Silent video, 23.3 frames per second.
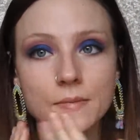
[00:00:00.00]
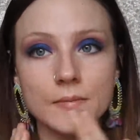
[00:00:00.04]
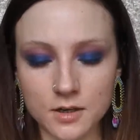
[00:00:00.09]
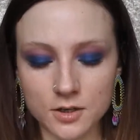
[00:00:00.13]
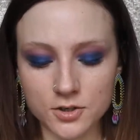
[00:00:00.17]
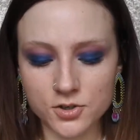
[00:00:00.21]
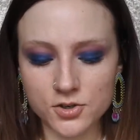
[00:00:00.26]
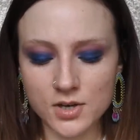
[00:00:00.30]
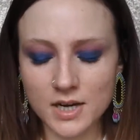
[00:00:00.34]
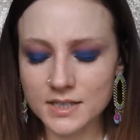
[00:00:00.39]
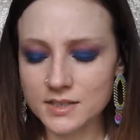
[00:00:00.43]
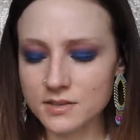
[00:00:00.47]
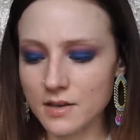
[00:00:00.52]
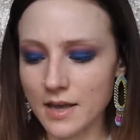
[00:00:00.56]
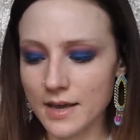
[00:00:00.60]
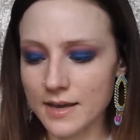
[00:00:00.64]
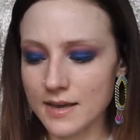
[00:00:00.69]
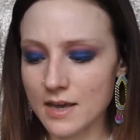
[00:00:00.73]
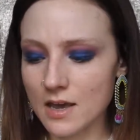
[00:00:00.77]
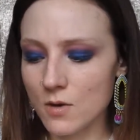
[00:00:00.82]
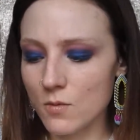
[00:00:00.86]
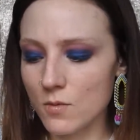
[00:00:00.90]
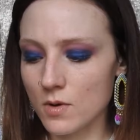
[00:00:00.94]
And do you guys
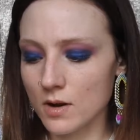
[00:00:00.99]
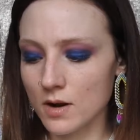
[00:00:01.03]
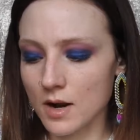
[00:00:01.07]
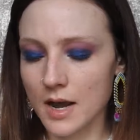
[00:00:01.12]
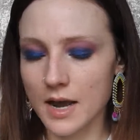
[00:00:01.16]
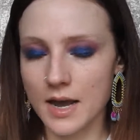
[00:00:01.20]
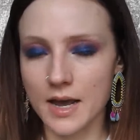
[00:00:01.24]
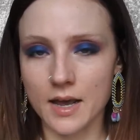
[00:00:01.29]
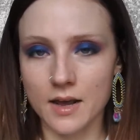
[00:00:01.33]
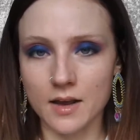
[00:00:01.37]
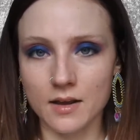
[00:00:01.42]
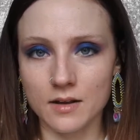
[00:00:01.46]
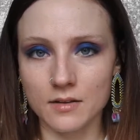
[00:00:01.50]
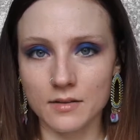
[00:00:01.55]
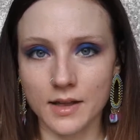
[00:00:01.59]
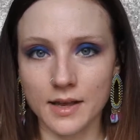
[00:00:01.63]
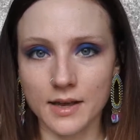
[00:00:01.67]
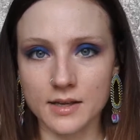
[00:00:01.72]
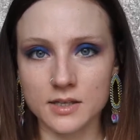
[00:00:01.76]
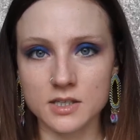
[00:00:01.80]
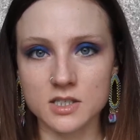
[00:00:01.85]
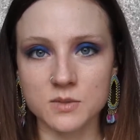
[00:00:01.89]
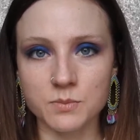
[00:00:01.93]
like it when I
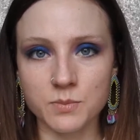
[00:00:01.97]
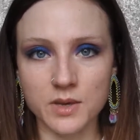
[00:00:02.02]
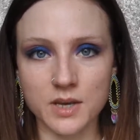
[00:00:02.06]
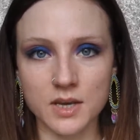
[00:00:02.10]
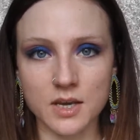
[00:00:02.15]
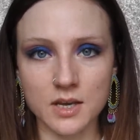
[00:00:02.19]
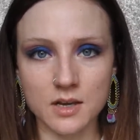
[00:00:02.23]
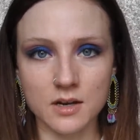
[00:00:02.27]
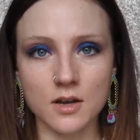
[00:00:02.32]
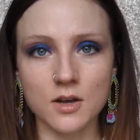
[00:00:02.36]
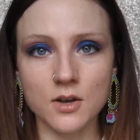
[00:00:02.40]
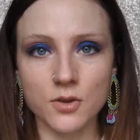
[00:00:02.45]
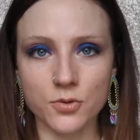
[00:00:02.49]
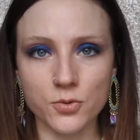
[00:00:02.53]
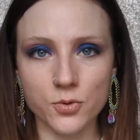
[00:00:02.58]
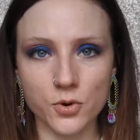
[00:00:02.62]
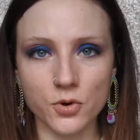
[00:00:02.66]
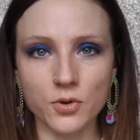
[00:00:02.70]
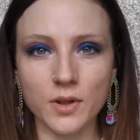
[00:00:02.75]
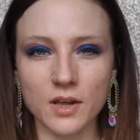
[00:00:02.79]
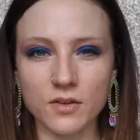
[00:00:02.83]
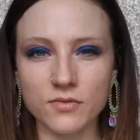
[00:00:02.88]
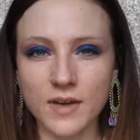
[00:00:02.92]
like speed
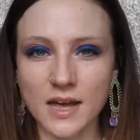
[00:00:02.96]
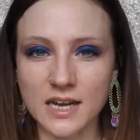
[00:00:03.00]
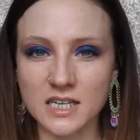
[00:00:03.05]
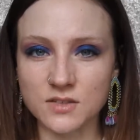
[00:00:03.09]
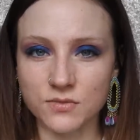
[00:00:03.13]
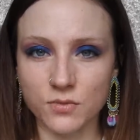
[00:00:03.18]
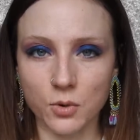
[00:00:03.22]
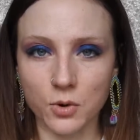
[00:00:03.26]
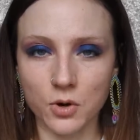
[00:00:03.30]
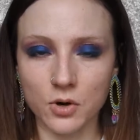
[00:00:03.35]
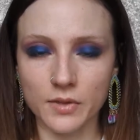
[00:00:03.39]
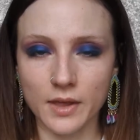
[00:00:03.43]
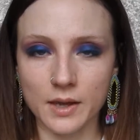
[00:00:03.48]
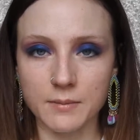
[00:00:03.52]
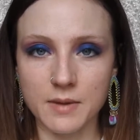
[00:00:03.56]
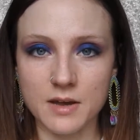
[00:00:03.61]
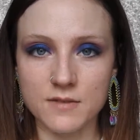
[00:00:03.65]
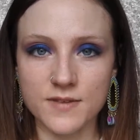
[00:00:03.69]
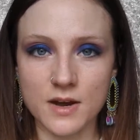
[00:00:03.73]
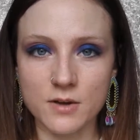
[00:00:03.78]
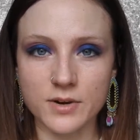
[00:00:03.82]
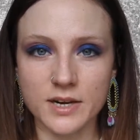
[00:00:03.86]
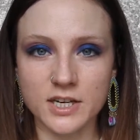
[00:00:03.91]
through, like fast forward like
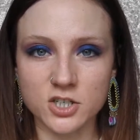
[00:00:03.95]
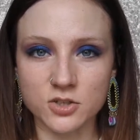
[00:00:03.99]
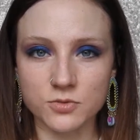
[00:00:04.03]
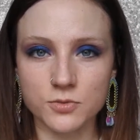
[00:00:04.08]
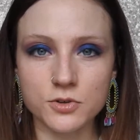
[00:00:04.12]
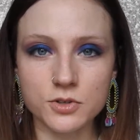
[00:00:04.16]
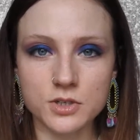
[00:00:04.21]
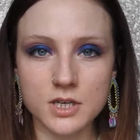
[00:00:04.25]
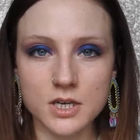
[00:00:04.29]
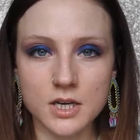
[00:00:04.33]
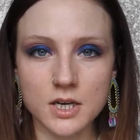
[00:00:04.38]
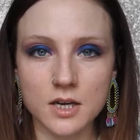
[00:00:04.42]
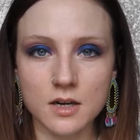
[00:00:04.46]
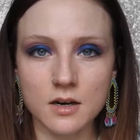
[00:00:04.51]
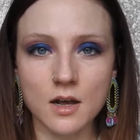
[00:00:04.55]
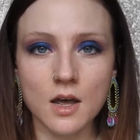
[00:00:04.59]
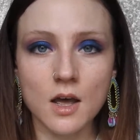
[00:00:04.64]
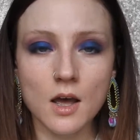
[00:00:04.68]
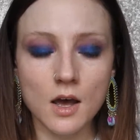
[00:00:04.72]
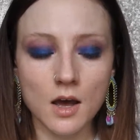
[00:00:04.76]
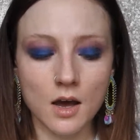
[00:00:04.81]
my foundation routine